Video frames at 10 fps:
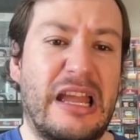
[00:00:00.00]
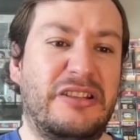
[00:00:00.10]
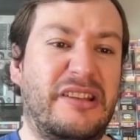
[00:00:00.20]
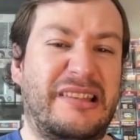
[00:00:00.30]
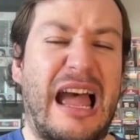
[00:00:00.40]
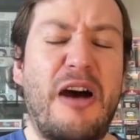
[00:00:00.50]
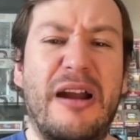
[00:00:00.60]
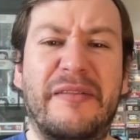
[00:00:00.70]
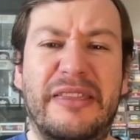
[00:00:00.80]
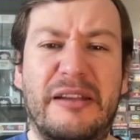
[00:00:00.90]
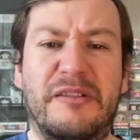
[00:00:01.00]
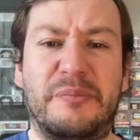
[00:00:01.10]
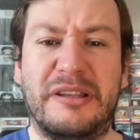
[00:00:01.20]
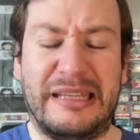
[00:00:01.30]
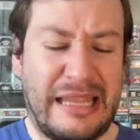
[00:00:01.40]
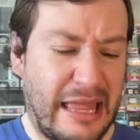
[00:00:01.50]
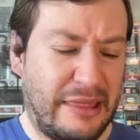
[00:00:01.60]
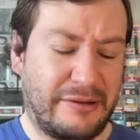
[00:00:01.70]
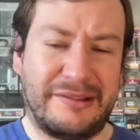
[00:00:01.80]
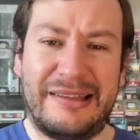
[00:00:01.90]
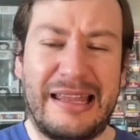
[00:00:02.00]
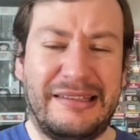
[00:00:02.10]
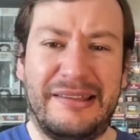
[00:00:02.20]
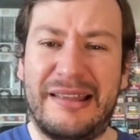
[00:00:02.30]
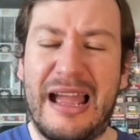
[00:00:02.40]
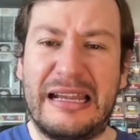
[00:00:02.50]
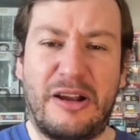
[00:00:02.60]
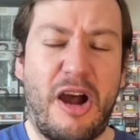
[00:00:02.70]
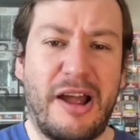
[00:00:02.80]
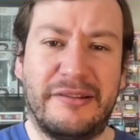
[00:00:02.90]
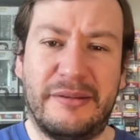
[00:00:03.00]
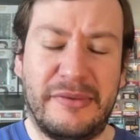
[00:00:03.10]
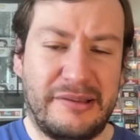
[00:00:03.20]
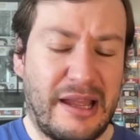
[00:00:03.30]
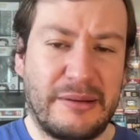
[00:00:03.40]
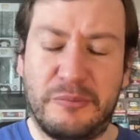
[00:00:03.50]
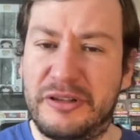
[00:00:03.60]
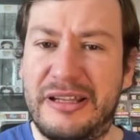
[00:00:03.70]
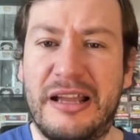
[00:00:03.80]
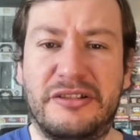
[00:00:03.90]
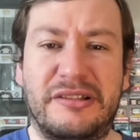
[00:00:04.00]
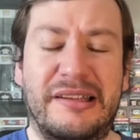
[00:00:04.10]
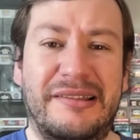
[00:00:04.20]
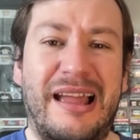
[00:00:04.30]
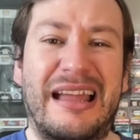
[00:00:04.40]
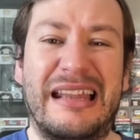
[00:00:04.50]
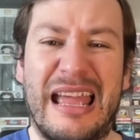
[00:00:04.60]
Just how everything was put together, set design, Design, costume design, production design,